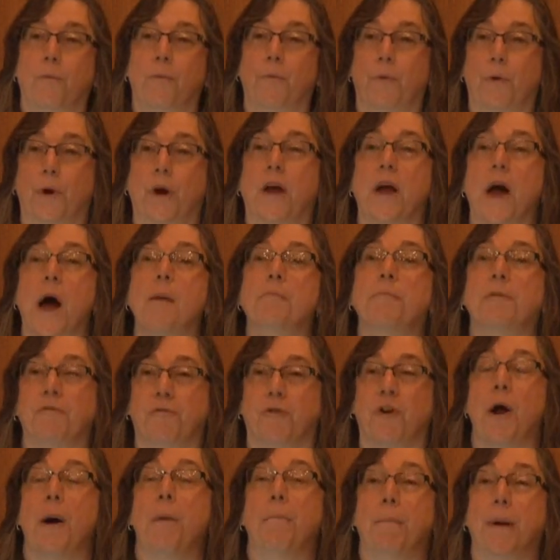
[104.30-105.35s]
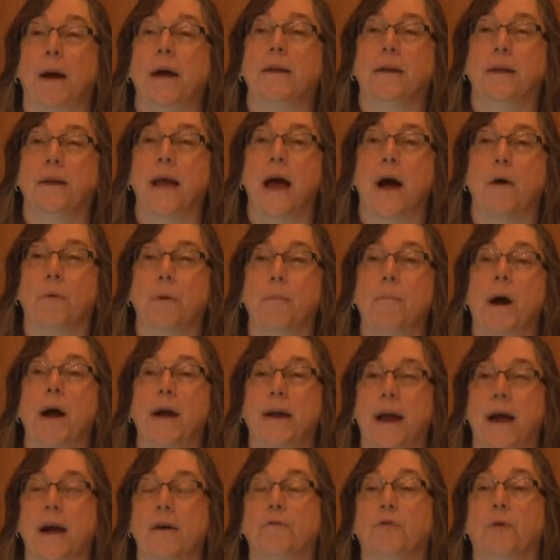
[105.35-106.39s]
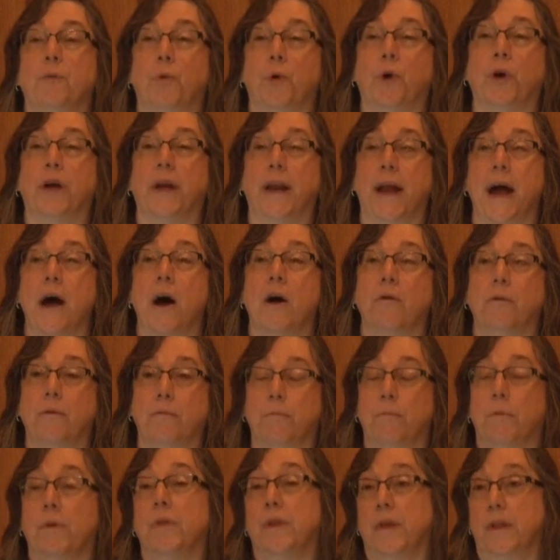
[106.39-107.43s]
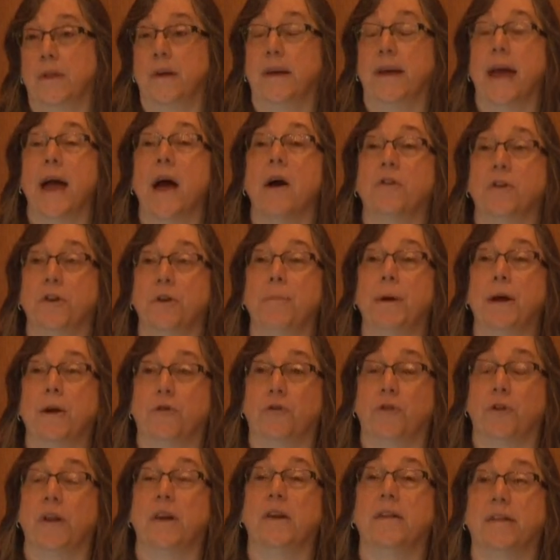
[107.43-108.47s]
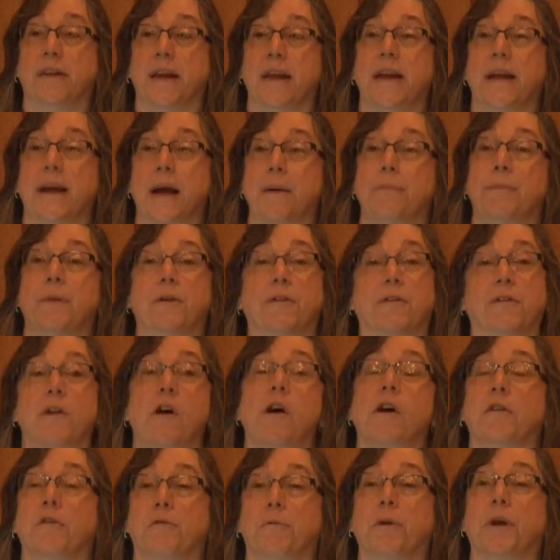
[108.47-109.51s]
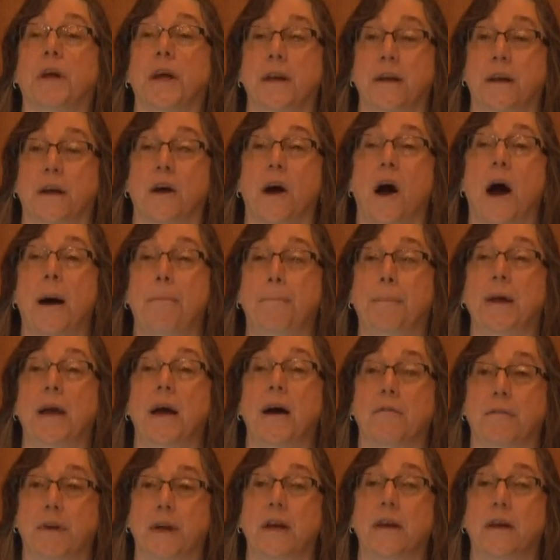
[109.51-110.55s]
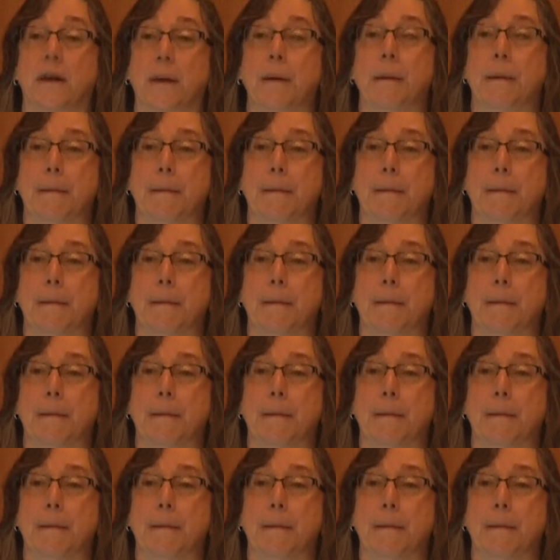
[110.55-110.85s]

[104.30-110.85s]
where it comes from, but yeah, we might have to work it out within the county to make sure that it's getting up there as long as we're getting a copy of it.